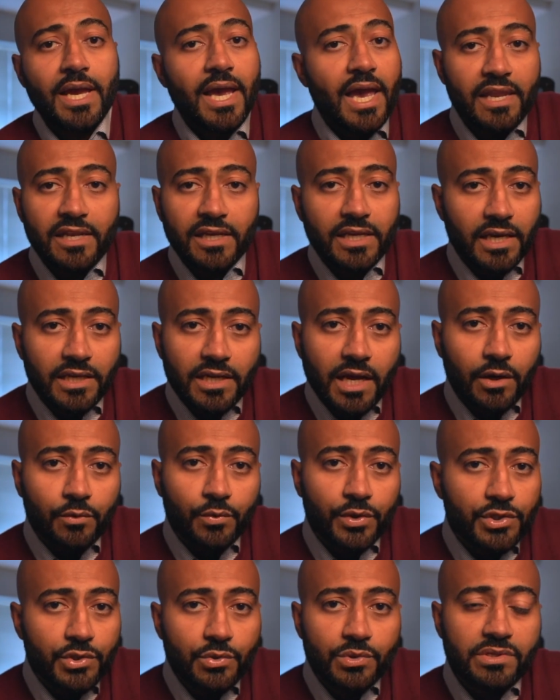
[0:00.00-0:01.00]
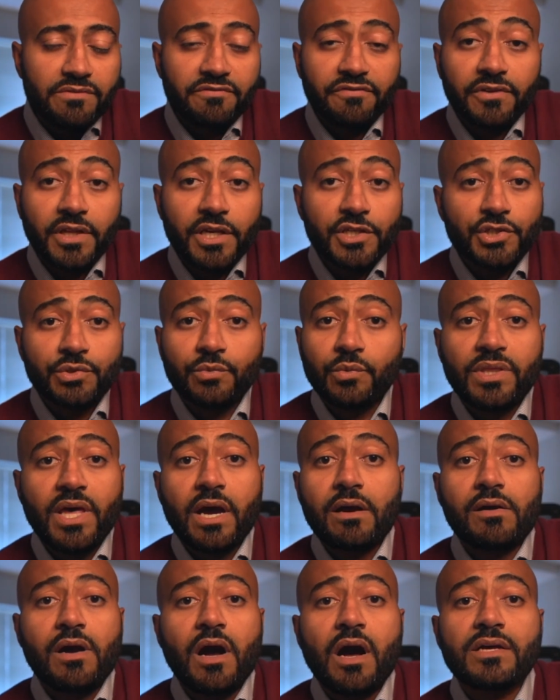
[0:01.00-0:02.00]
and it cannot reduce inflation
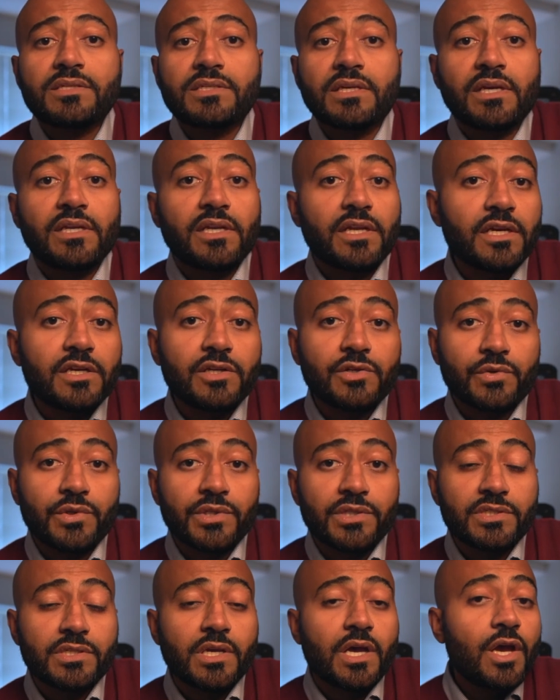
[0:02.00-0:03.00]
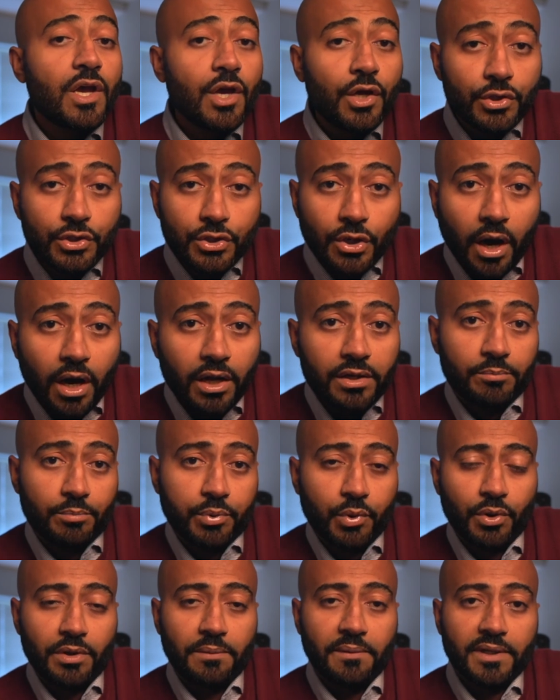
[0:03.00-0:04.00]
without causing an increase to
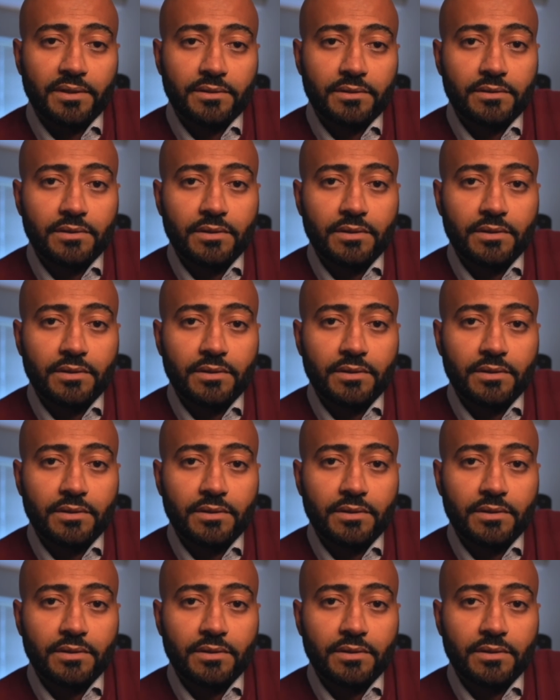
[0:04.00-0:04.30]
unemployment.